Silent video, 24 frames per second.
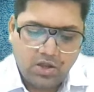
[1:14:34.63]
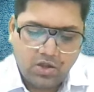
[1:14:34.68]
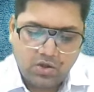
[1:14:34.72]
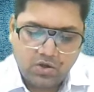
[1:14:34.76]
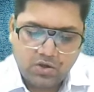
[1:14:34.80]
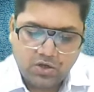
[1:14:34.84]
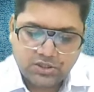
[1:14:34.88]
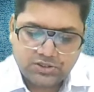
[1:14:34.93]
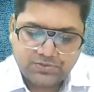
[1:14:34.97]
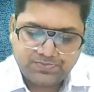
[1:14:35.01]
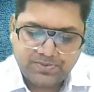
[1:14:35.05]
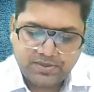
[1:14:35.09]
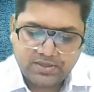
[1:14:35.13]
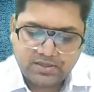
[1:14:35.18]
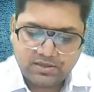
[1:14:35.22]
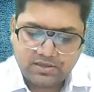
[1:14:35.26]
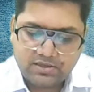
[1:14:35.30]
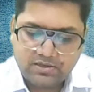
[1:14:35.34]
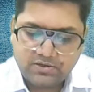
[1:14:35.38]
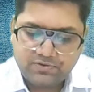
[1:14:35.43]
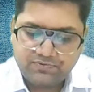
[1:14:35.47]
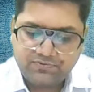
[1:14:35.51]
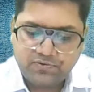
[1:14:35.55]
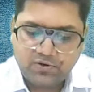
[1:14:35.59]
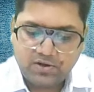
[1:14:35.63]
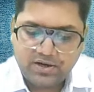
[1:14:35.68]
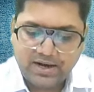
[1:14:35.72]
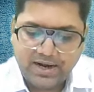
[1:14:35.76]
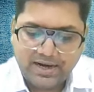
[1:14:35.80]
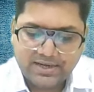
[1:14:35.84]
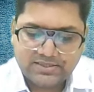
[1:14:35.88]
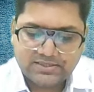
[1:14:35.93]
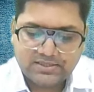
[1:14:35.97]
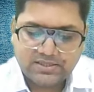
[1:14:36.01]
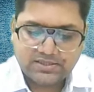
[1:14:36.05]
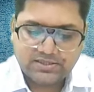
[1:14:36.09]
hospital for
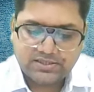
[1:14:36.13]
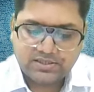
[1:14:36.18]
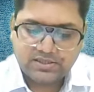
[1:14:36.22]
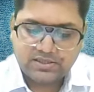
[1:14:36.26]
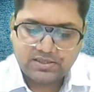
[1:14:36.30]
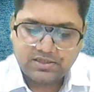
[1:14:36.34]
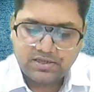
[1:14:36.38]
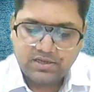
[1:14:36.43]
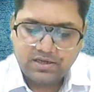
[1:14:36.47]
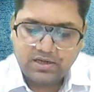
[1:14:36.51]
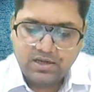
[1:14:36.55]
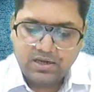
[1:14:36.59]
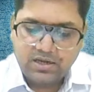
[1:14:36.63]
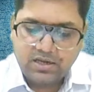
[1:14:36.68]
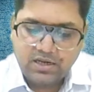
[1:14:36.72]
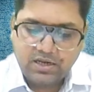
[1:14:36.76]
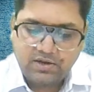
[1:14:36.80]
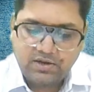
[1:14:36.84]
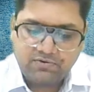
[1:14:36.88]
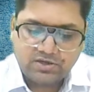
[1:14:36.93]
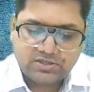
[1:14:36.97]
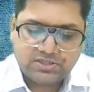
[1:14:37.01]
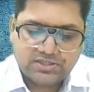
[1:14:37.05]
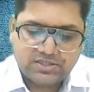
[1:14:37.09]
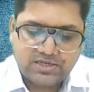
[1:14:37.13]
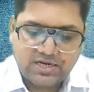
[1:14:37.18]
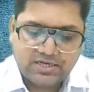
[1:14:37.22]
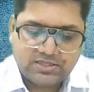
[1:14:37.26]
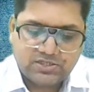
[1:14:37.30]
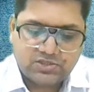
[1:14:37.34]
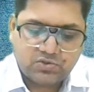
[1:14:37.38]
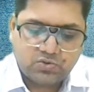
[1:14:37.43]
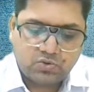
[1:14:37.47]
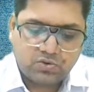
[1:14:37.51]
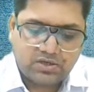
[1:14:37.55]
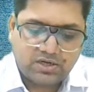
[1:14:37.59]
heart surgery. He was
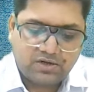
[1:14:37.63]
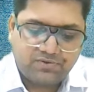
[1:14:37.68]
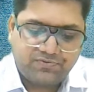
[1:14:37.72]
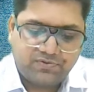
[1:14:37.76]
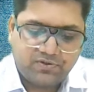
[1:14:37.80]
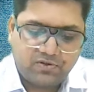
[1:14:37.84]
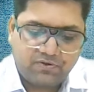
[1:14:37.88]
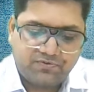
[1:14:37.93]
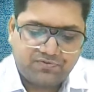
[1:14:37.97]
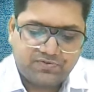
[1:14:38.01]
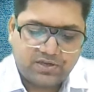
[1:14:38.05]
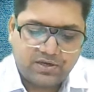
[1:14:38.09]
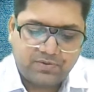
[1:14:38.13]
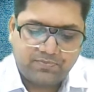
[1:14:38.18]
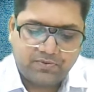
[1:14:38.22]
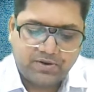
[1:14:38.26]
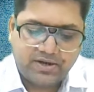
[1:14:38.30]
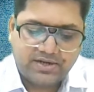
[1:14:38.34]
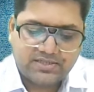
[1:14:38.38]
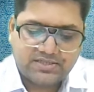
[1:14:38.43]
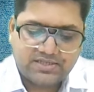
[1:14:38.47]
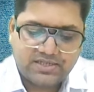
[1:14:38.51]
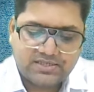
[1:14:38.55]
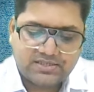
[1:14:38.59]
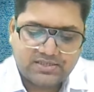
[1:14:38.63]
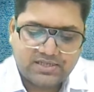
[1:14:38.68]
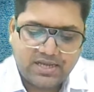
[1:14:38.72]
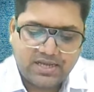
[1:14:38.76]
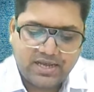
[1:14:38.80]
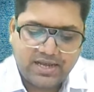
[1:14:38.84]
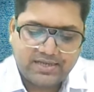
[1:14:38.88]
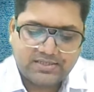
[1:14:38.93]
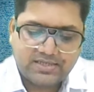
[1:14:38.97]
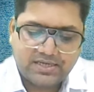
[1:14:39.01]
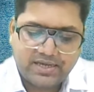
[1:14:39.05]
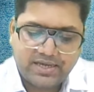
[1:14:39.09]
charged total fee of 3.6
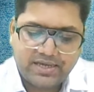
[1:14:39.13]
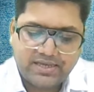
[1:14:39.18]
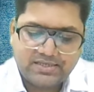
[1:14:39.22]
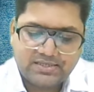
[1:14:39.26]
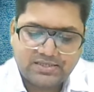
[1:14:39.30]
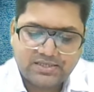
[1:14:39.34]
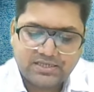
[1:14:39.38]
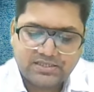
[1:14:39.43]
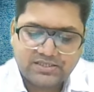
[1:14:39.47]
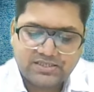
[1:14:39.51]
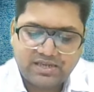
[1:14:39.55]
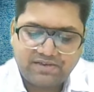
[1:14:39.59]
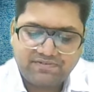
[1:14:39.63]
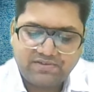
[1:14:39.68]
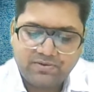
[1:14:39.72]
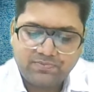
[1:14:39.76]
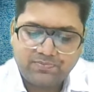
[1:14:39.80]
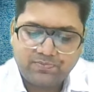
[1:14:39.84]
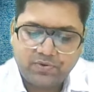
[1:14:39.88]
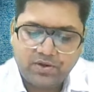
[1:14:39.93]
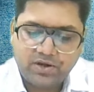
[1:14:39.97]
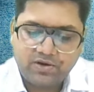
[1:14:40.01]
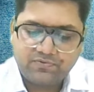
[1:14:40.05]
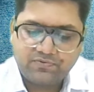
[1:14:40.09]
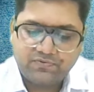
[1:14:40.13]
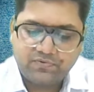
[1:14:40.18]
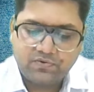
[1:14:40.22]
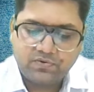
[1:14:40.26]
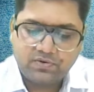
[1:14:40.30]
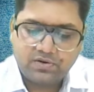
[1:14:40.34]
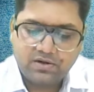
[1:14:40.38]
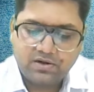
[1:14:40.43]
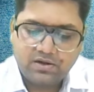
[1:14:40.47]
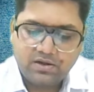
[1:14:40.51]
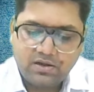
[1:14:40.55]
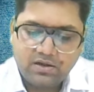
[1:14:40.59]
as against 7.4
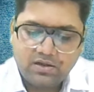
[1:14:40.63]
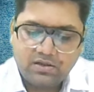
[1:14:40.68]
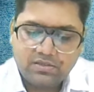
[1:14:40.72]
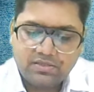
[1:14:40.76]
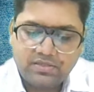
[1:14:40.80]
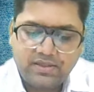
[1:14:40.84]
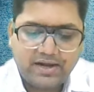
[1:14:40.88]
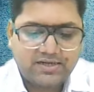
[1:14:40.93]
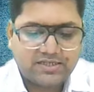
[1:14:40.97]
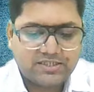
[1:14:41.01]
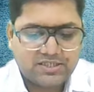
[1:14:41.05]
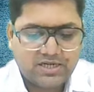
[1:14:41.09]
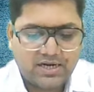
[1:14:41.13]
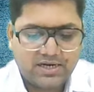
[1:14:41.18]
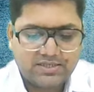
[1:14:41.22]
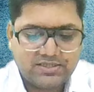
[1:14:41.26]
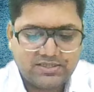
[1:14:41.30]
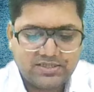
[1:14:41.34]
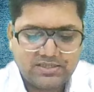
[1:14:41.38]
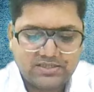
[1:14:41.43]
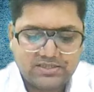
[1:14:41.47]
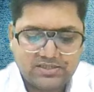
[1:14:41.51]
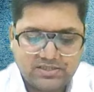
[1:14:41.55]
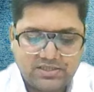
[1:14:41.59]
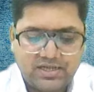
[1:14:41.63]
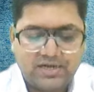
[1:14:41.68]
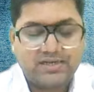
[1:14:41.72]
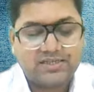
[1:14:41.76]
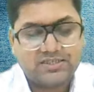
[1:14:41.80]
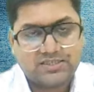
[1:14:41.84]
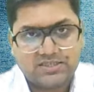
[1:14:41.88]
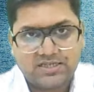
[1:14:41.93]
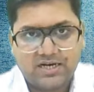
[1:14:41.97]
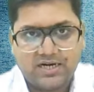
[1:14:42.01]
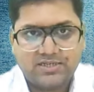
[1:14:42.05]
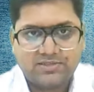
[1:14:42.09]
that
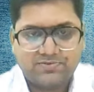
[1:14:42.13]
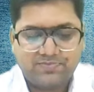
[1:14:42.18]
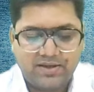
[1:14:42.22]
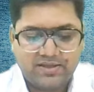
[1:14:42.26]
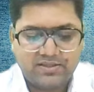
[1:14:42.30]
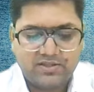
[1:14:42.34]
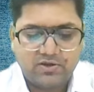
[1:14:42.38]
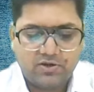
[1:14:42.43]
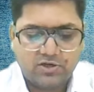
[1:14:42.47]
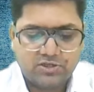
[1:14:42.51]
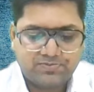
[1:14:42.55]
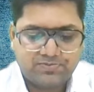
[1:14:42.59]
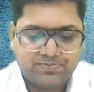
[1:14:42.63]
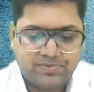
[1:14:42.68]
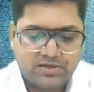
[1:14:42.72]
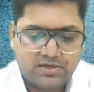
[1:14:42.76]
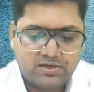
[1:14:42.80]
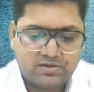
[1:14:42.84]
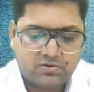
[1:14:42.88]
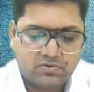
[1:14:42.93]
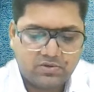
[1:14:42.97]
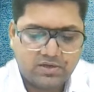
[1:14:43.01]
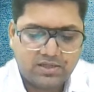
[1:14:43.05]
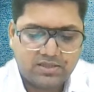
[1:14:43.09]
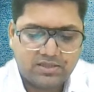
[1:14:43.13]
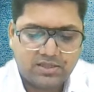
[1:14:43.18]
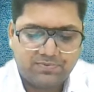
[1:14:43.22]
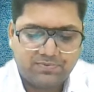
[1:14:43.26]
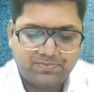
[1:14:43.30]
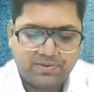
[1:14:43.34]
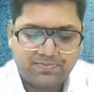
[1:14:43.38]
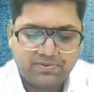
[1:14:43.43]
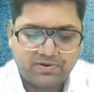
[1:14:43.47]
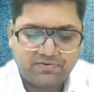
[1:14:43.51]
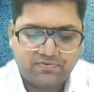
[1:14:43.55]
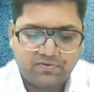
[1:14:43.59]
is charged by the hospital to other
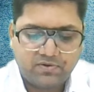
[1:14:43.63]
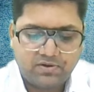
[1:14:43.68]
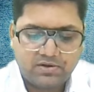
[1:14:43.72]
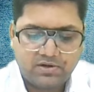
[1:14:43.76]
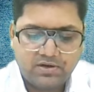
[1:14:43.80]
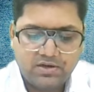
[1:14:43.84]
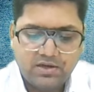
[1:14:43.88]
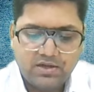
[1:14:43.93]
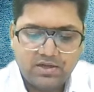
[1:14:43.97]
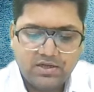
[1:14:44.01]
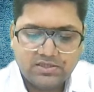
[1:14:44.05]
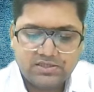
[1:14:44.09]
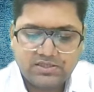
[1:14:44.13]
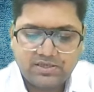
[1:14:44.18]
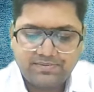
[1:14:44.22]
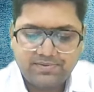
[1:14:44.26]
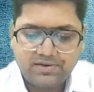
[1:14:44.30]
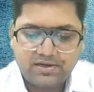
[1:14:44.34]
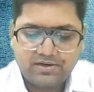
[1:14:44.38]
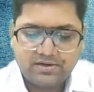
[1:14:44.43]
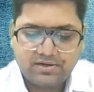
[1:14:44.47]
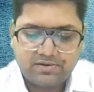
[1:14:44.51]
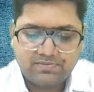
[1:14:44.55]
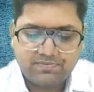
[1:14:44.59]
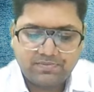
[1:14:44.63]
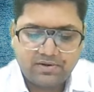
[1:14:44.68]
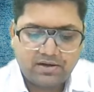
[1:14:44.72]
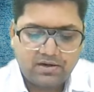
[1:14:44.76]
people for similar treatment.